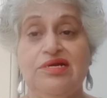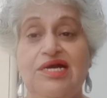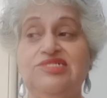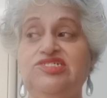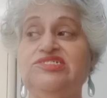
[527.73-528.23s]

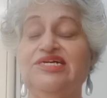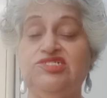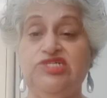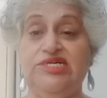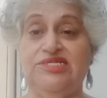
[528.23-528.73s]
And she said,
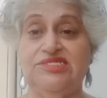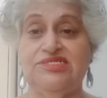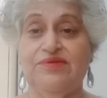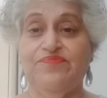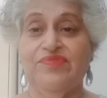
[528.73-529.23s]

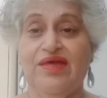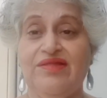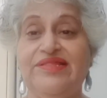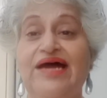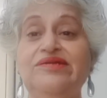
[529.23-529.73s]
Jesus.
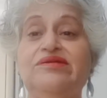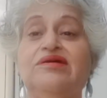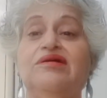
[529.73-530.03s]
That